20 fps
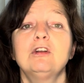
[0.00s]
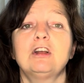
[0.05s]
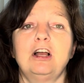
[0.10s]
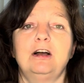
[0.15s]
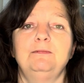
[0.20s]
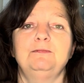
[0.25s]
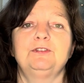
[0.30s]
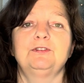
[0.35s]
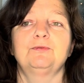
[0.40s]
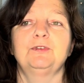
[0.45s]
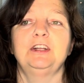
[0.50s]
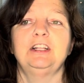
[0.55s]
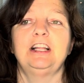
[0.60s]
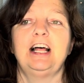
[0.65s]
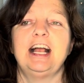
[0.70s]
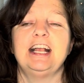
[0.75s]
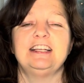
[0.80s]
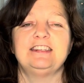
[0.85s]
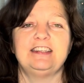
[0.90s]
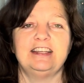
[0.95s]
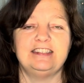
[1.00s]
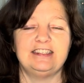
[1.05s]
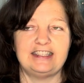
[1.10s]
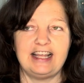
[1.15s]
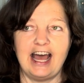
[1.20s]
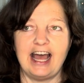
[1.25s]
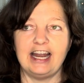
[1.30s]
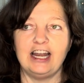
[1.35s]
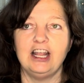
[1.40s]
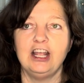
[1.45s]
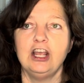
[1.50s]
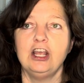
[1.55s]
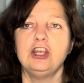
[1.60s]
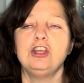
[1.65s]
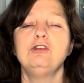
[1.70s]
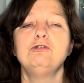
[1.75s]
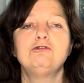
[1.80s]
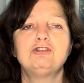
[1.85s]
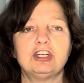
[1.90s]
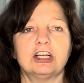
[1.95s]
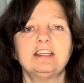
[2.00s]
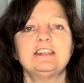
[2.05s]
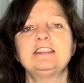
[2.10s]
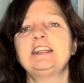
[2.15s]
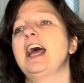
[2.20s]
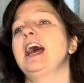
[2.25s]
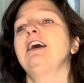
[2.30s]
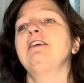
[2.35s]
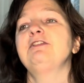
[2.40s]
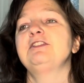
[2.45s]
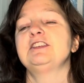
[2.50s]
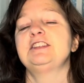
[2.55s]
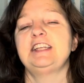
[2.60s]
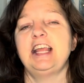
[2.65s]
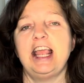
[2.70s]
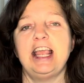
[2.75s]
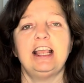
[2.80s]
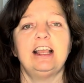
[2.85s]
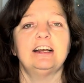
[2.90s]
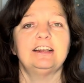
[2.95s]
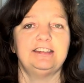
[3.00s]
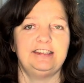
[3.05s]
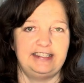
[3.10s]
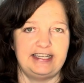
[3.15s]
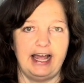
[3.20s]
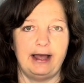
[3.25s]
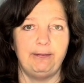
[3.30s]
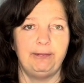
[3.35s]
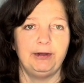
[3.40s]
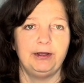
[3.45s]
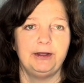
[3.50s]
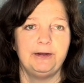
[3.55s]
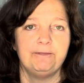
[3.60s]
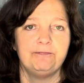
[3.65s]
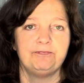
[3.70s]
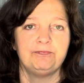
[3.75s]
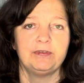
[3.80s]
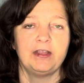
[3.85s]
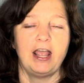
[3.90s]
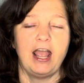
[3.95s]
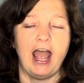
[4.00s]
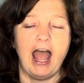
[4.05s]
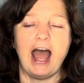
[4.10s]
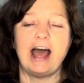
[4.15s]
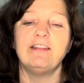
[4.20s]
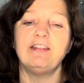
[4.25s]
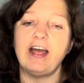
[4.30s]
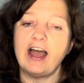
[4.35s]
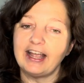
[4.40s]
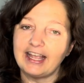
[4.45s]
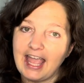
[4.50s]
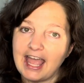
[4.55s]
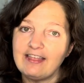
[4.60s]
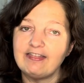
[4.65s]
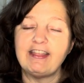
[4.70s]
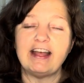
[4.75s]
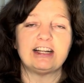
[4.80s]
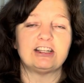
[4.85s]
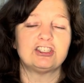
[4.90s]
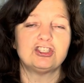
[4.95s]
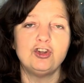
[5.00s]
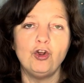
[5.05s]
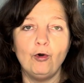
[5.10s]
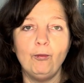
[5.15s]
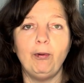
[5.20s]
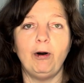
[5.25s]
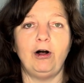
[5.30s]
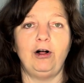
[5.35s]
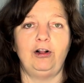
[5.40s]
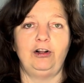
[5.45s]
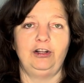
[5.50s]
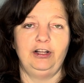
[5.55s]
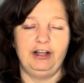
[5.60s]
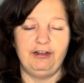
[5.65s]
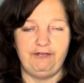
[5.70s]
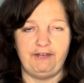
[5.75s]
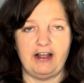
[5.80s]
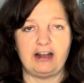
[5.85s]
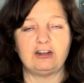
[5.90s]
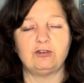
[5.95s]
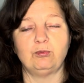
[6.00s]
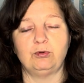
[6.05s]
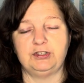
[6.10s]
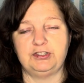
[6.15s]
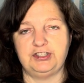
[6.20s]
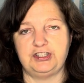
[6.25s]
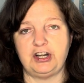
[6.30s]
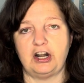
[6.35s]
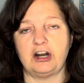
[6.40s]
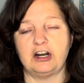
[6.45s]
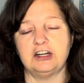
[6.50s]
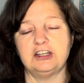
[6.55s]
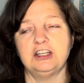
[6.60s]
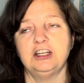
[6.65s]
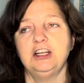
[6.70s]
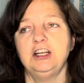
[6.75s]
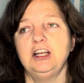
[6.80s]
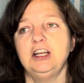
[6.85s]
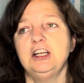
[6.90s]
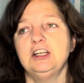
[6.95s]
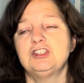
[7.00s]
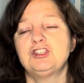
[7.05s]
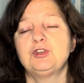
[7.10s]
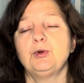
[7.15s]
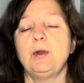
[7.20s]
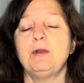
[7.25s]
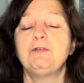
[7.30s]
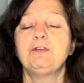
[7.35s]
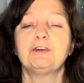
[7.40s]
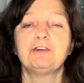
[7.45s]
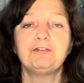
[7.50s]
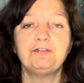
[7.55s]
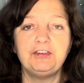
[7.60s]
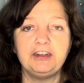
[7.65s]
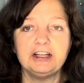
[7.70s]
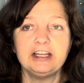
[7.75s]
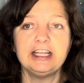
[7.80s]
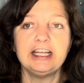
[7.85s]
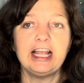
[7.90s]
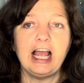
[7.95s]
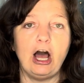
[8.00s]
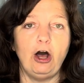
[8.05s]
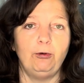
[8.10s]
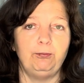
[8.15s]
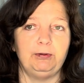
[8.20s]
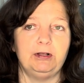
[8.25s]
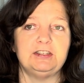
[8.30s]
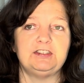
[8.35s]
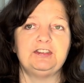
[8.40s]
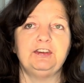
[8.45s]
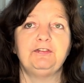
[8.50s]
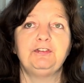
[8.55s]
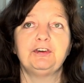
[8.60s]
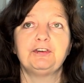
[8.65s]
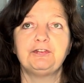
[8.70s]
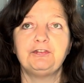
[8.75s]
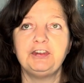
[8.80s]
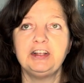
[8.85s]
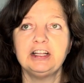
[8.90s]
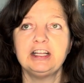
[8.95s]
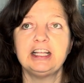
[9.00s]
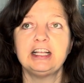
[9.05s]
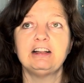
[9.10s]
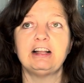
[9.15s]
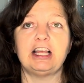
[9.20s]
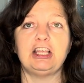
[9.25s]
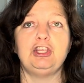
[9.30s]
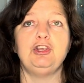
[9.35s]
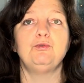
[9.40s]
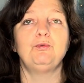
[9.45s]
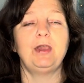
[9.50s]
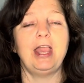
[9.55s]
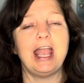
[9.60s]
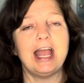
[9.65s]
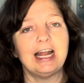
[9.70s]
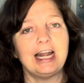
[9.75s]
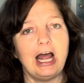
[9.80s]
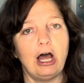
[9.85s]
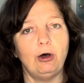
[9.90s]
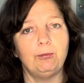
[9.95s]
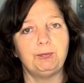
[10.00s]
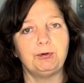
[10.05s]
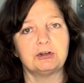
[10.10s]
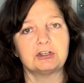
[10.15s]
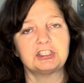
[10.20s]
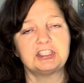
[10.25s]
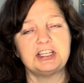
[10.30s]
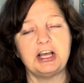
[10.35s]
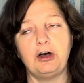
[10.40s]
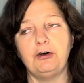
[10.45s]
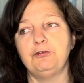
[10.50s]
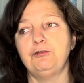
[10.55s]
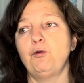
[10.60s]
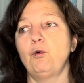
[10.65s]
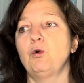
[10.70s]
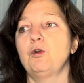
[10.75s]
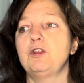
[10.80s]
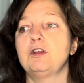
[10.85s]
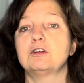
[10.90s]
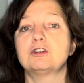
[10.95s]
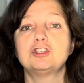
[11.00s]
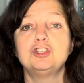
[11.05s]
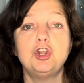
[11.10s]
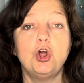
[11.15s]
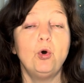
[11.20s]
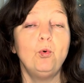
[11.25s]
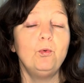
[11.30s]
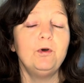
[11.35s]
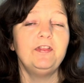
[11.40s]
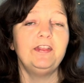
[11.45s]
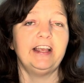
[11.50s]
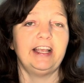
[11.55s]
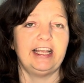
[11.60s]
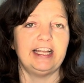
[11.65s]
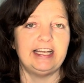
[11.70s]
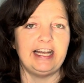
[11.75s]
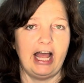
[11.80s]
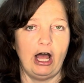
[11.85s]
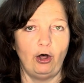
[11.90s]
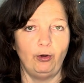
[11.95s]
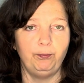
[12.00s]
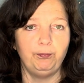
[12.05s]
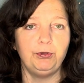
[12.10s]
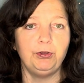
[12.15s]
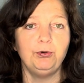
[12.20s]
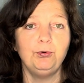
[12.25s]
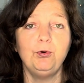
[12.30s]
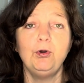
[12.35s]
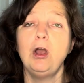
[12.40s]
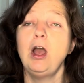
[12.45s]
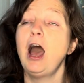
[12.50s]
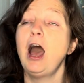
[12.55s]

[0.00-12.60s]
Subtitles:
come to realize, is that you just have to take a step. And again, that snowball effect will start. So if you're feeling helpless, if you're feeling like you can't help yourself, or there's no one that can help you,